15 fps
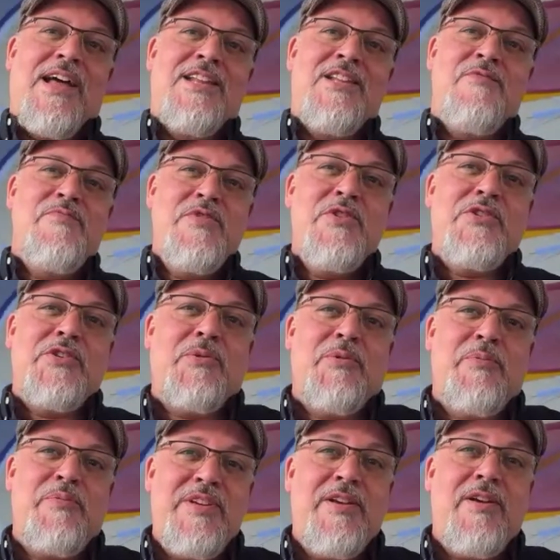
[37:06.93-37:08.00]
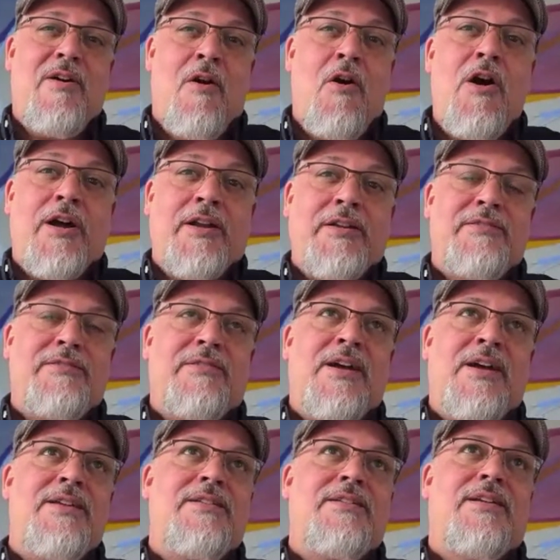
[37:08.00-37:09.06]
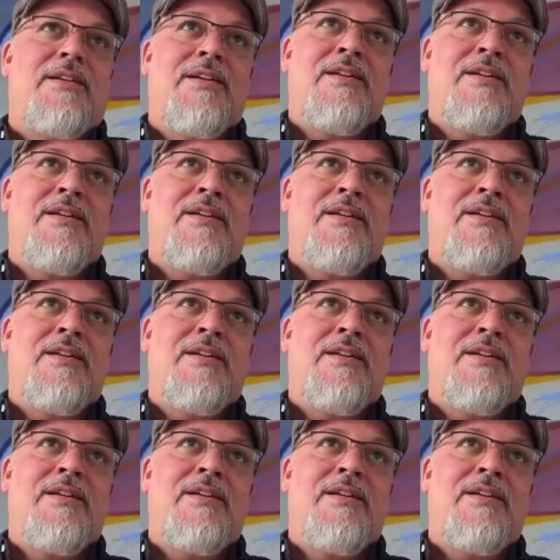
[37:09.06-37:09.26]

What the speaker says: and the music would be on, right?